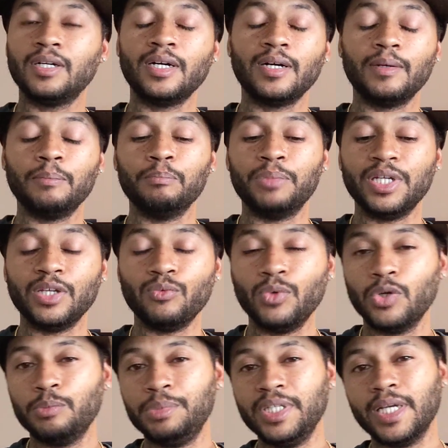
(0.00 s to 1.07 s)
but it
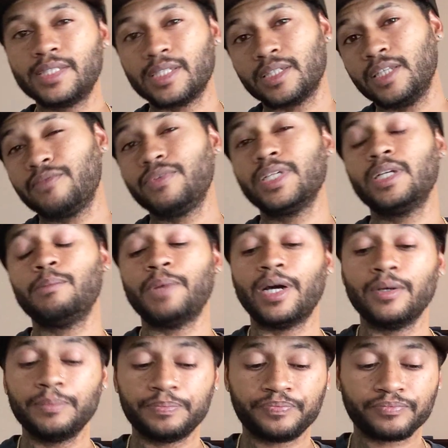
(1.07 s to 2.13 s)
will be a significant
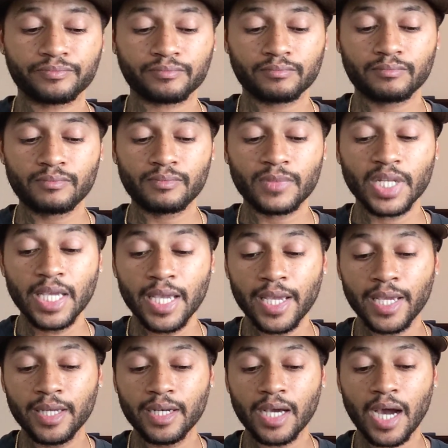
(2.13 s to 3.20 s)
amount.
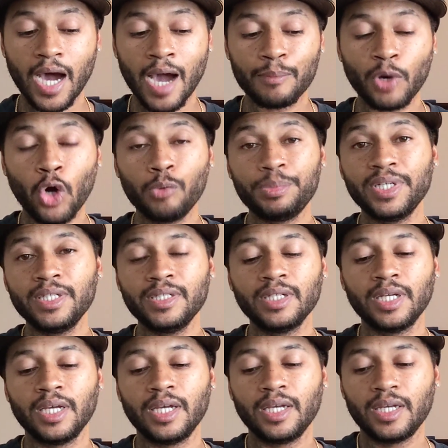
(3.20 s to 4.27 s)
And I'm hoping
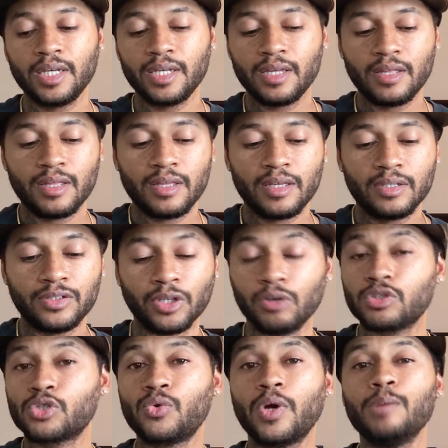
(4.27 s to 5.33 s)

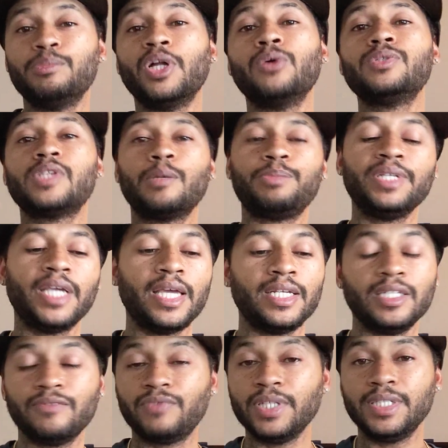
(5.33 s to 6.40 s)
Dogecoin blows up again.
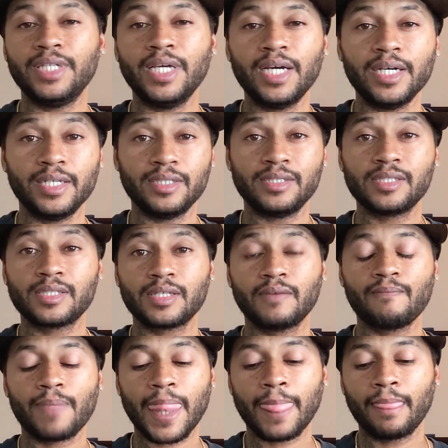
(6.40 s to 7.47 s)
And if it does,
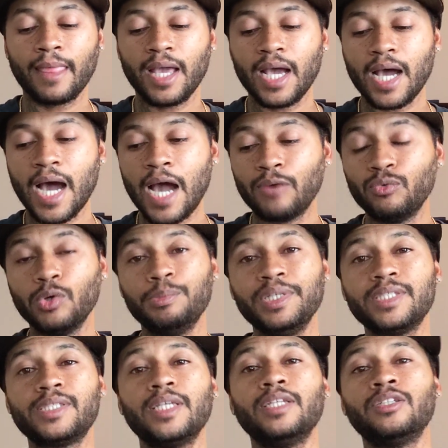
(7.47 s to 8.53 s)
I will
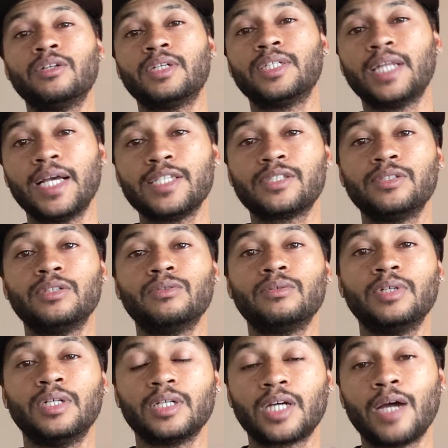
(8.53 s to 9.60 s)
be sitting on a nice
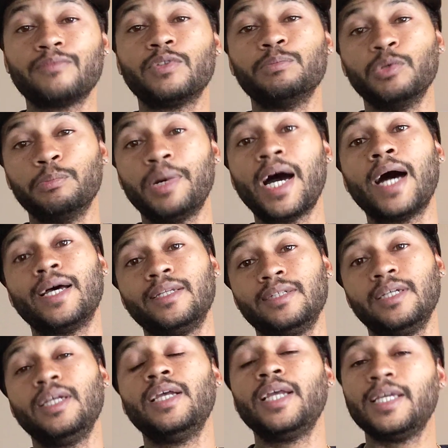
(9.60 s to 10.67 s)
little comfortable pot.
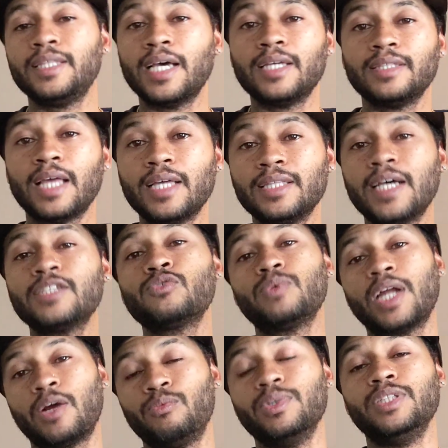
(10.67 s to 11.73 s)
And that's
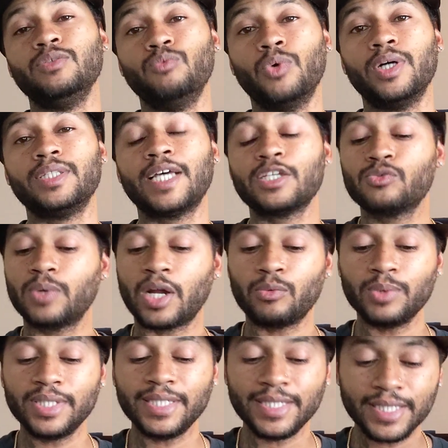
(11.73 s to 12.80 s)
what I really want. That's what I
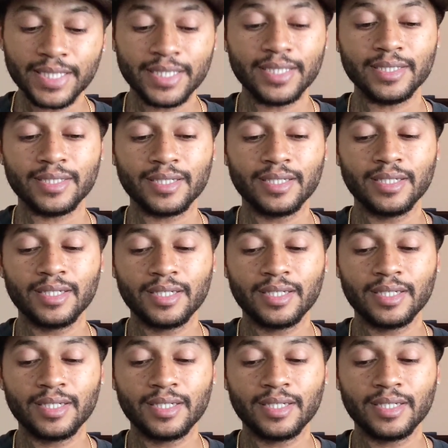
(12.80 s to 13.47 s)
really need